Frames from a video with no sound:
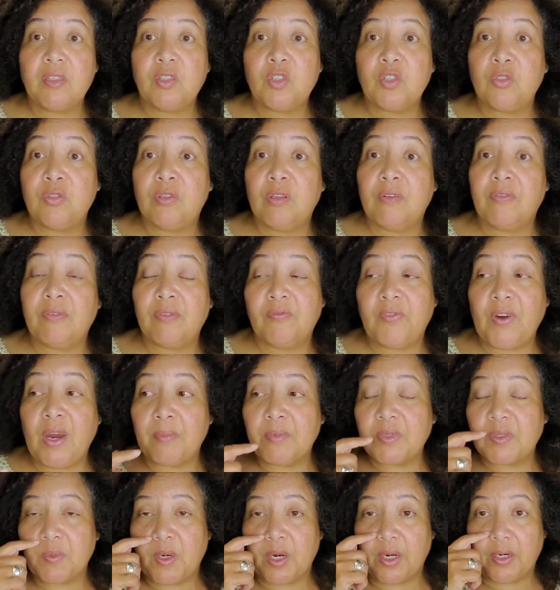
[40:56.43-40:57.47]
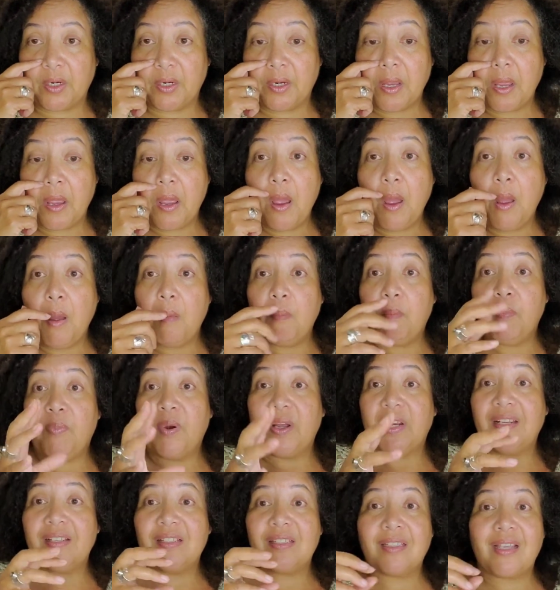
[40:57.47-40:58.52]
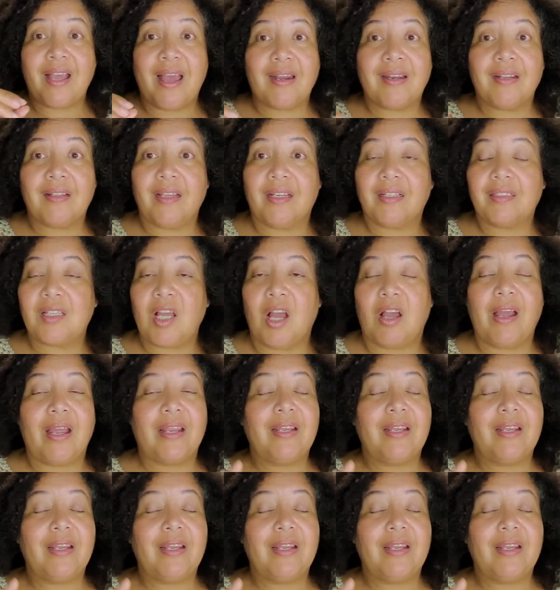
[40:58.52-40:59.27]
the farmer's market, but it's kind of like,